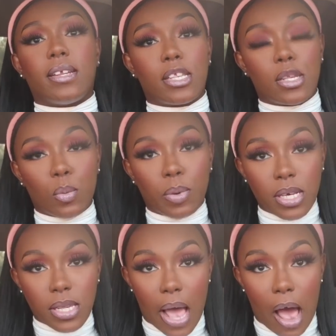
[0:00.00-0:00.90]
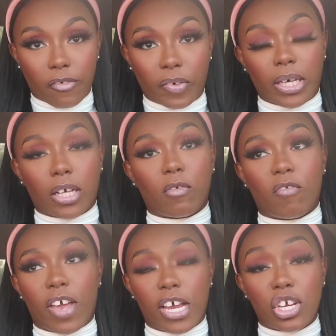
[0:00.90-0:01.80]
The two-piece outfit is
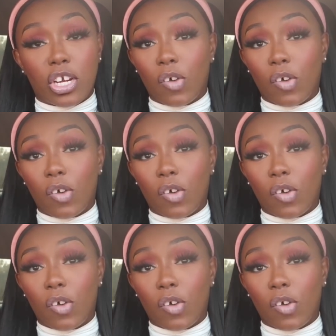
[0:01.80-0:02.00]
from Fashion